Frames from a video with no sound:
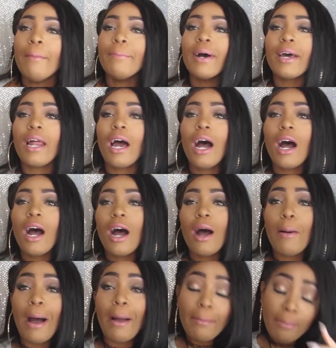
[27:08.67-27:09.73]
But
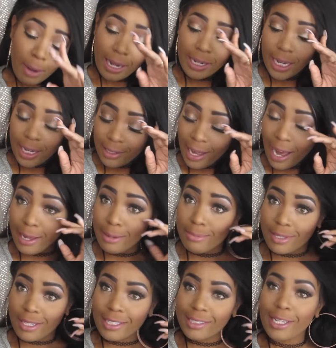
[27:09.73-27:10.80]
I'm pregnant. I
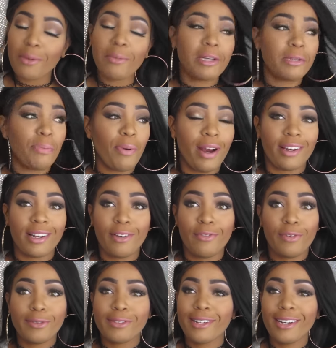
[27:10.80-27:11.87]
am 16 weeks pregnant.
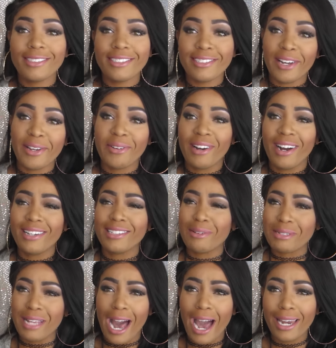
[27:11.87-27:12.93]
So it's good to tell you guys.
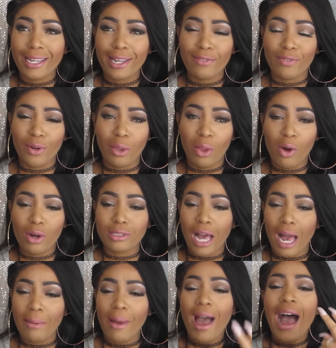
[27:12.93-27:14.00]
I was hiding it for a long
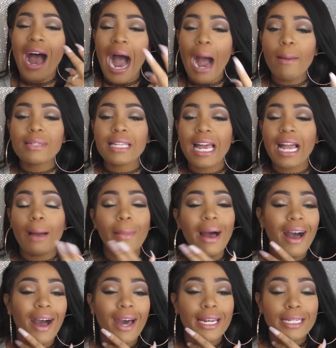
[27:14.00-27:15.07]
time. I was like, I'm
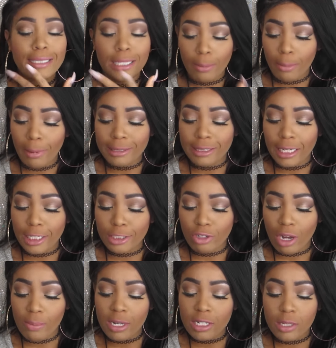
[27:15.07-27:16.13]
going to hide it until I'm in my second
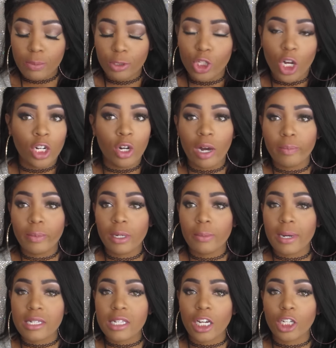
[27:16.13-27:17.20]
trimester. But y'all know I've been
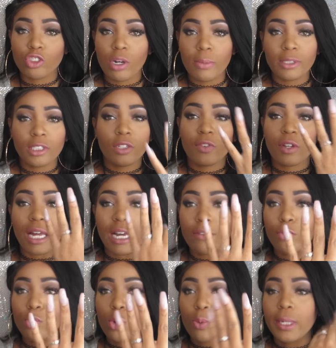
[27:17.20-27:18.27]
in my second trimester for like
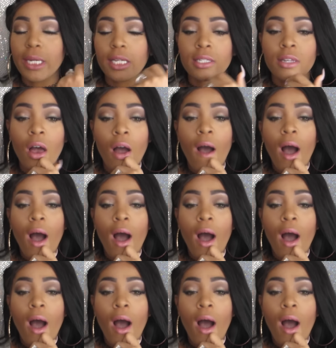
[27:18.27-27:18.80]
4 weeks.